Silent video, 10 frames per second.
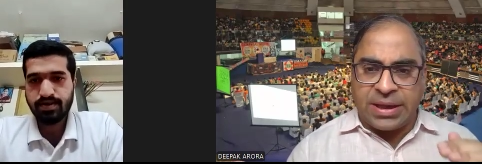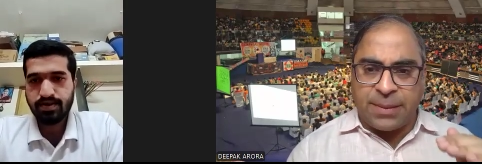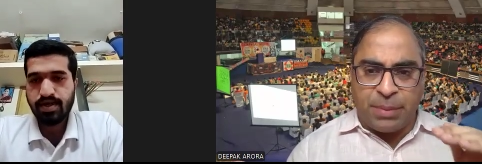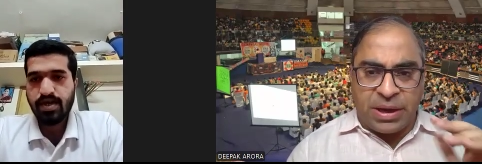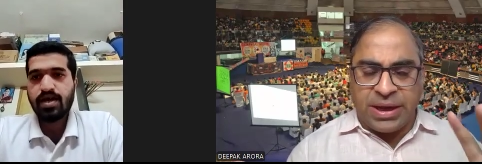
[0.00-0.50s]
Speaker 1: at the
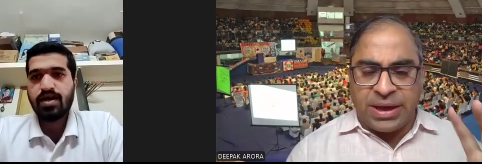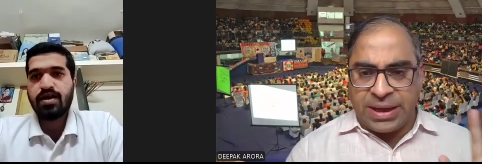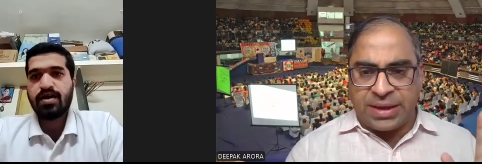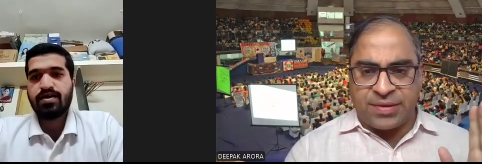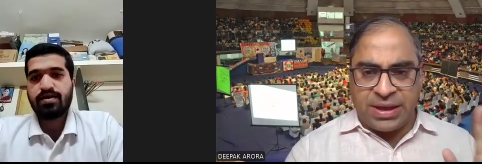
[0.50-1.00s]
beginning,
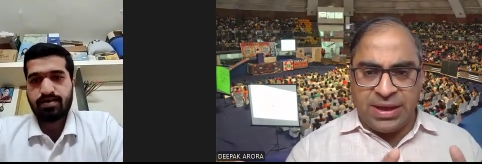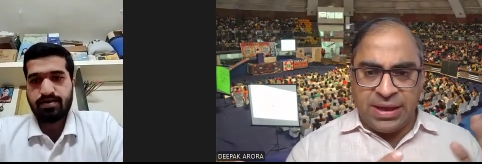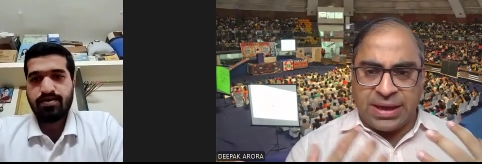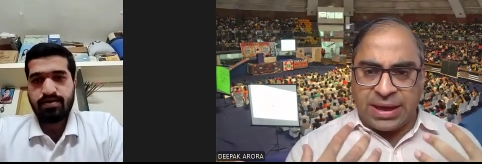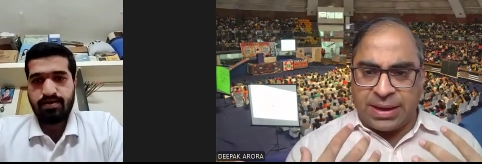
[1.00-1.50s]
like
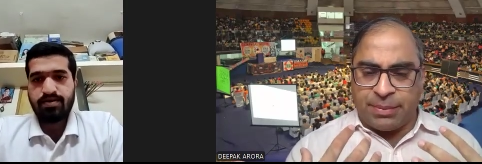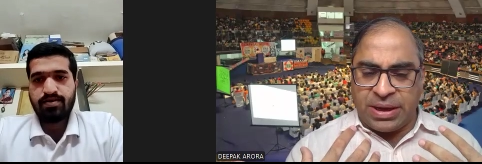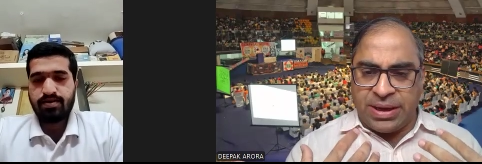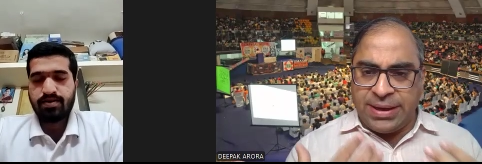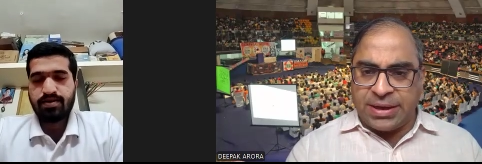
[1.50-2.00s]
say
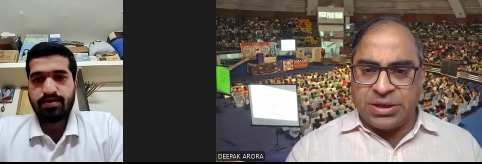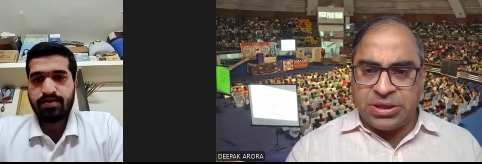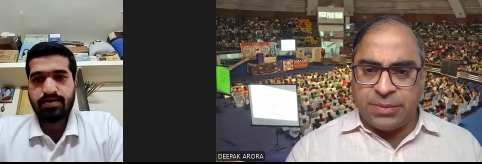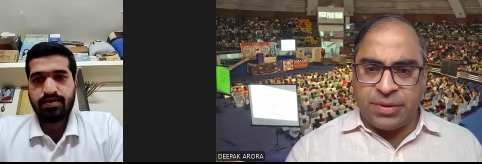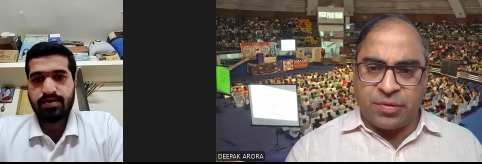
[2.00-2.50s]
my
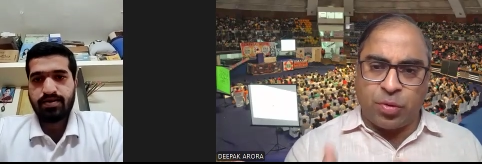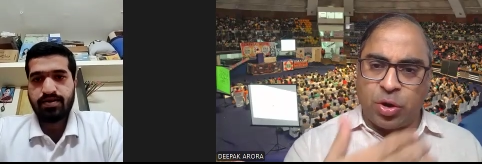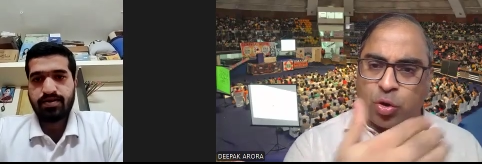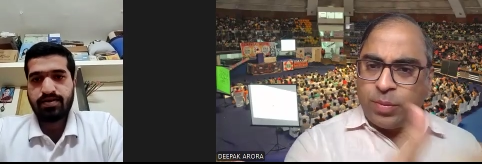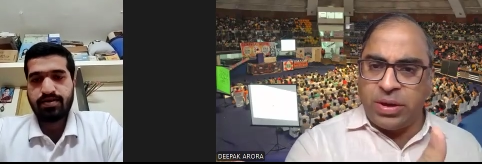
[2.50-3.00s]
internship is
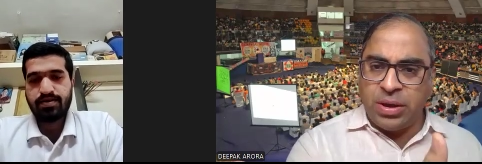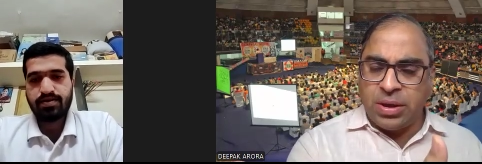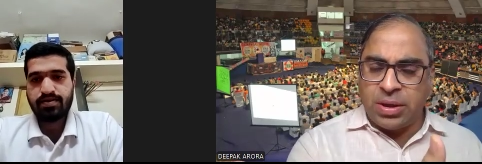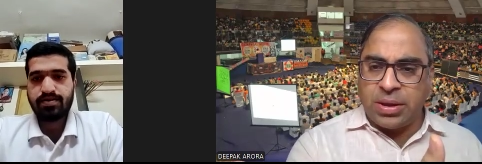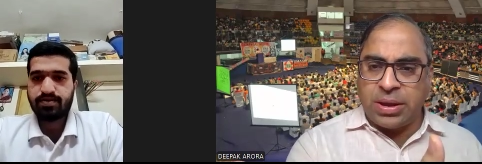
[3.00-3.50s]
going to be
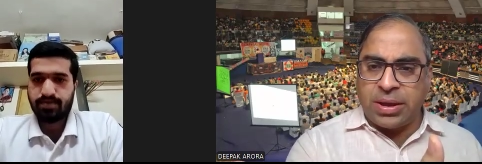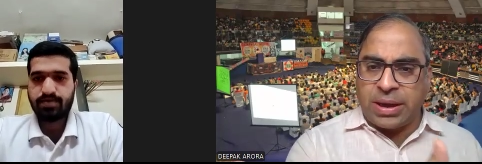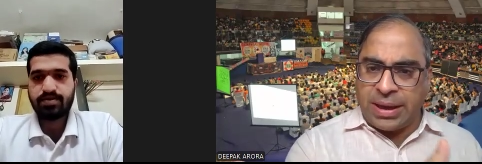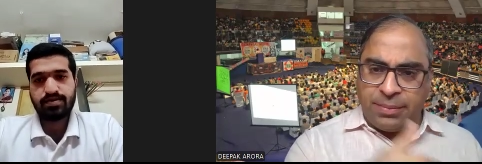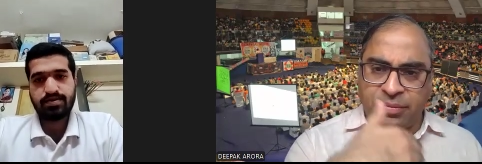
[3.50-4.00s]
there.
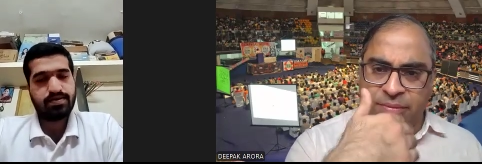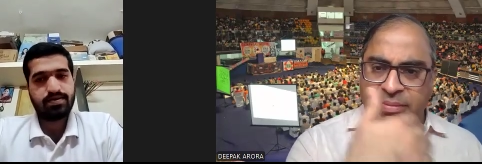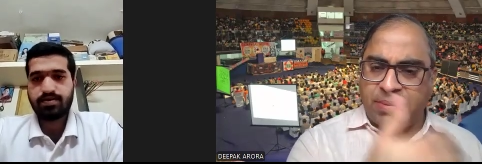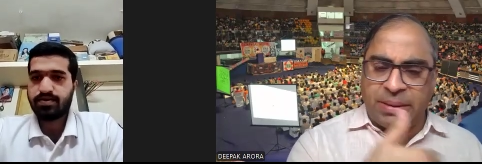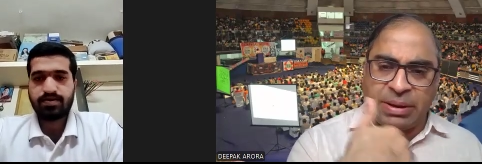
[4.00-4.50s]

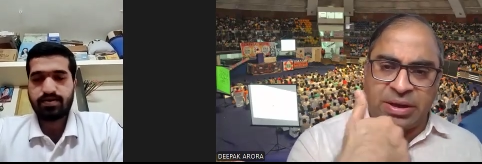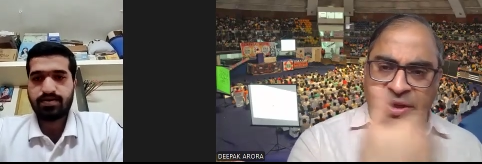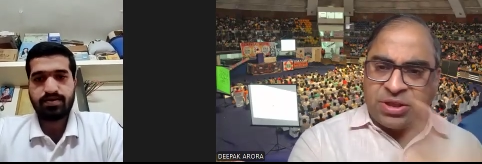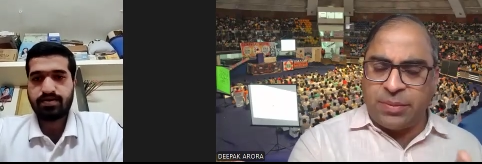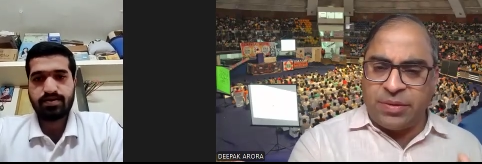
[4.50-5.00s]
My
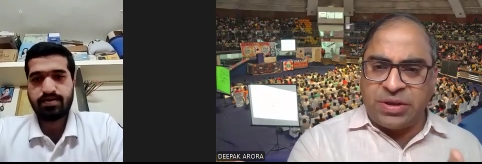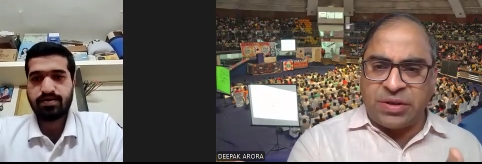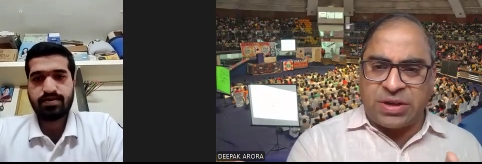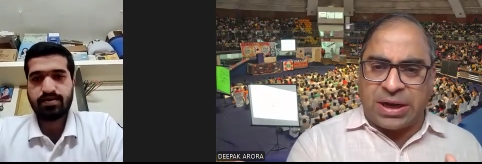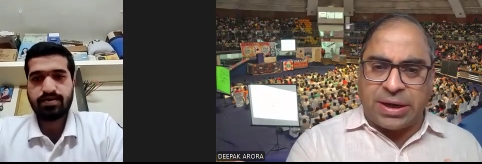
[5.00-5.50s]
internship is
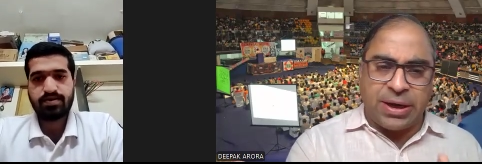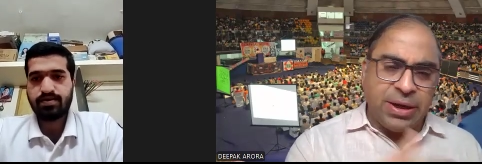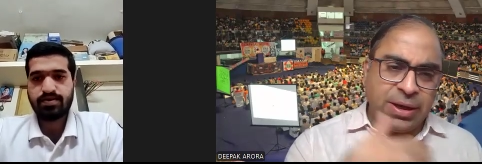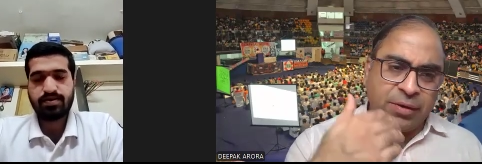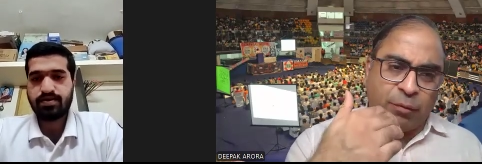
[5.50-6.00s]
just started.
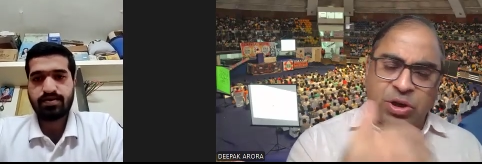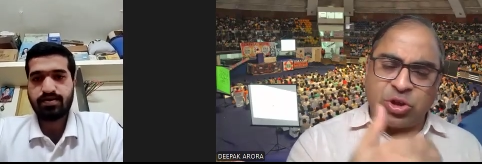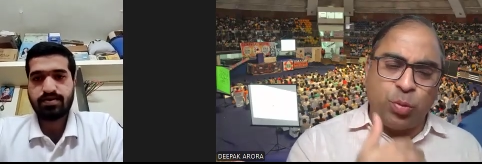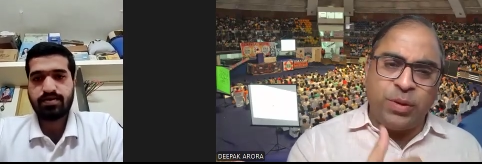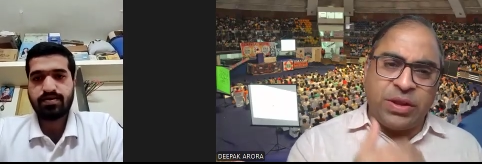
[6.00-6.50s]
What
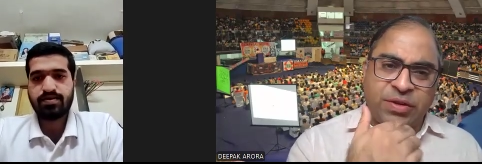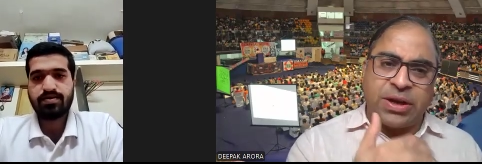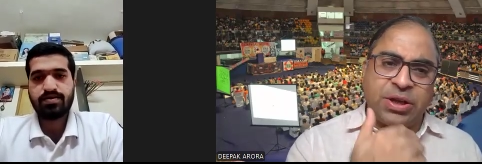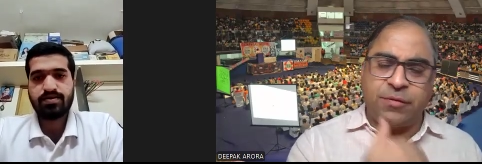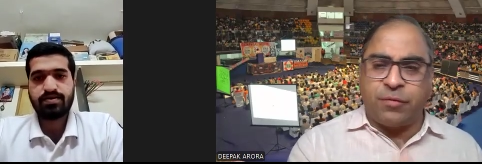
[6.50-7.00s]
should be the
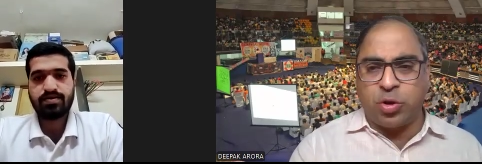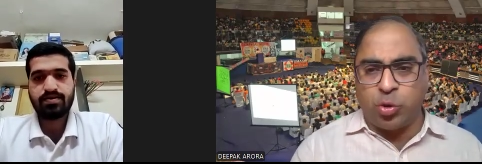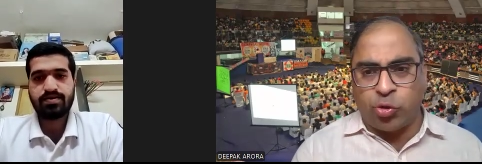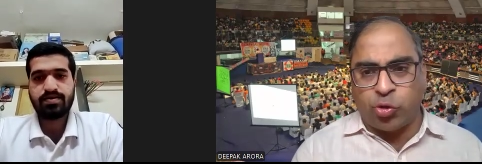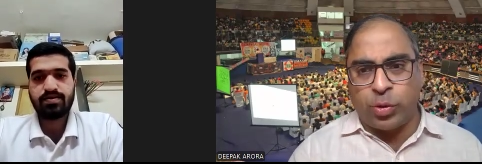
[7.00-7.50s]
strategy for
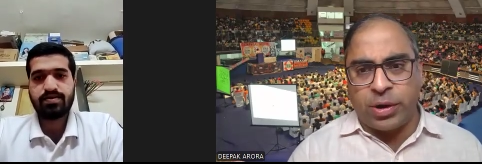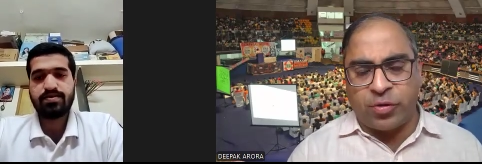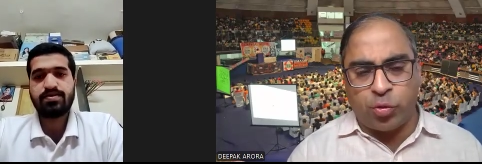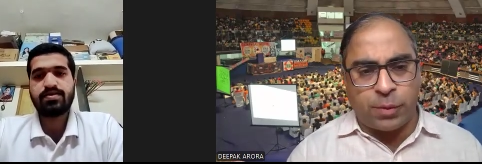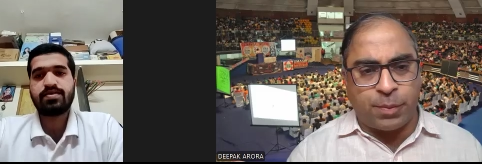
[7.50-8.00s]
those
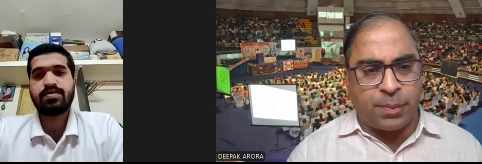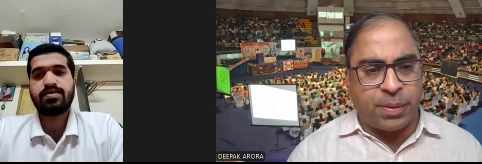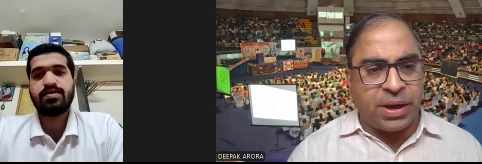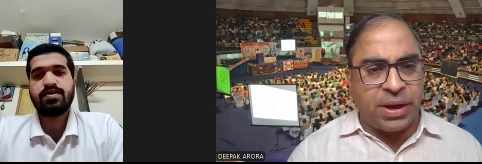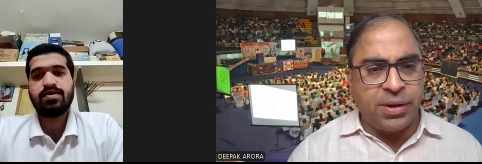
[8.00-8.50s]
students who are
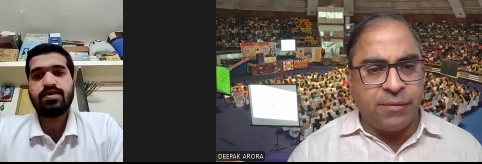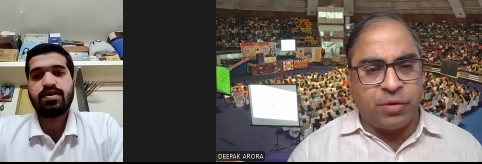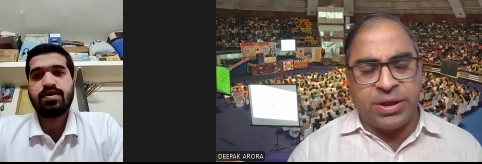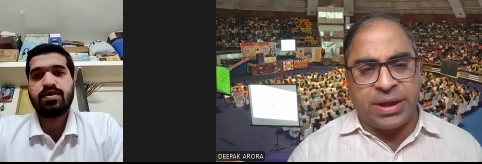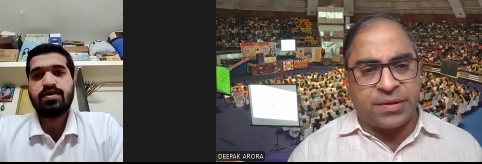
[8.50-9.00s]
preparing
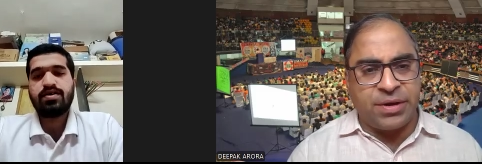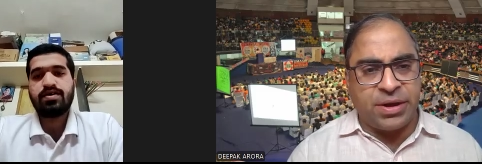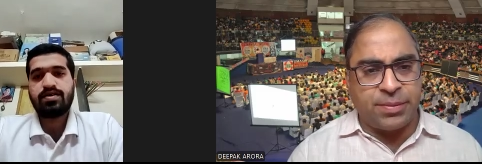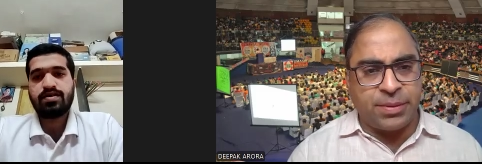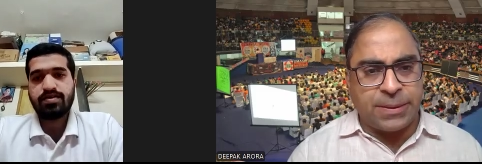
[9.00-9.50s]
for next
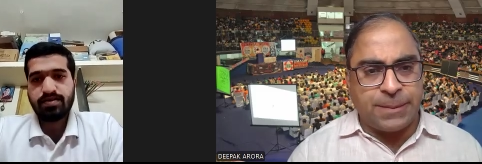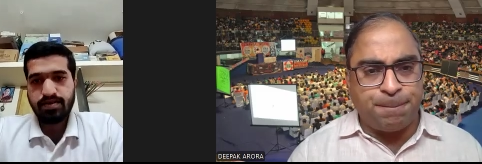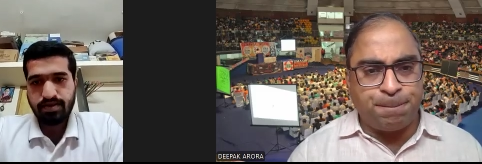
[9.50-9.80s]
NEET, beta?